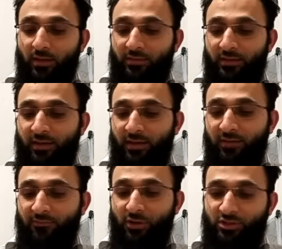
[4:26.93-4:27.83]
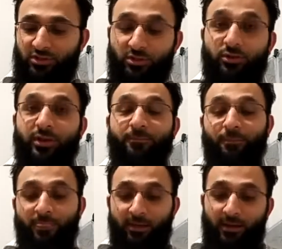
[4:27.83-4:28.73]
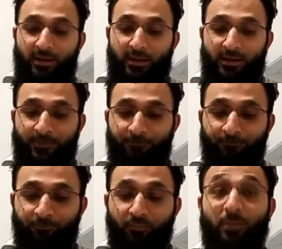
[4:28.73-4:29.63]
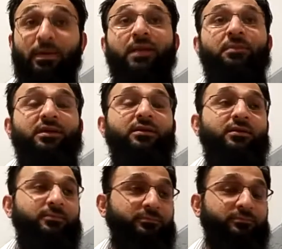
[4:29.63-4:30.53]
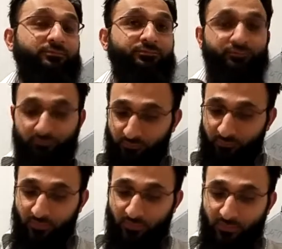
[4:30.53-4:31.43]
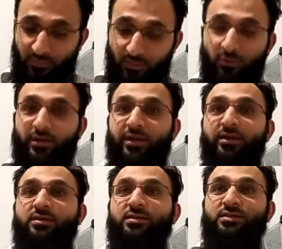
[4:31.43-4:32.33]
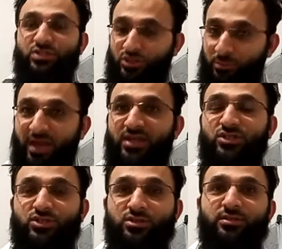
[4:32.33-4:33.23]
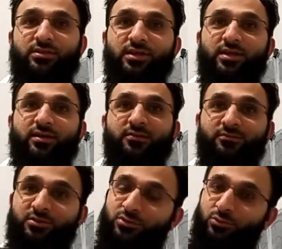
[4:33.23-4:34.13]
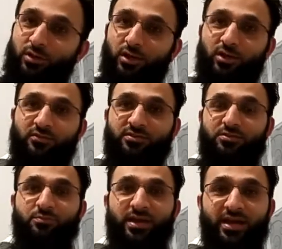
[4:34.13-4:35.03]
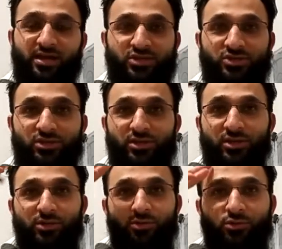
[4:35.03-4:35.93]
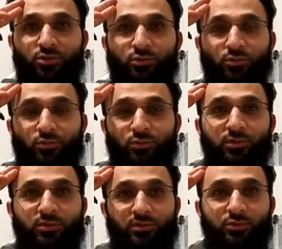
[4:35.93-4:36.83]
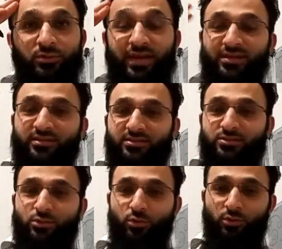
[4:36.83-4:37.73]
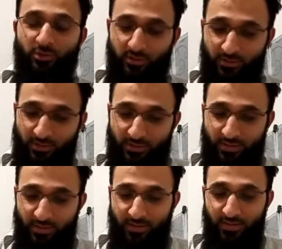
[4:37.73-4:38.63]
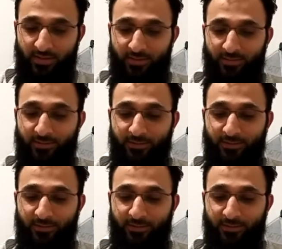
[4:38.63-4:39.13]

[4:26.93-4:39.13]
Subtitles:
they have dodging. Okay. Uh, Badminton. Okay. Smash. Yeah, we do a lot of smash to get the score, and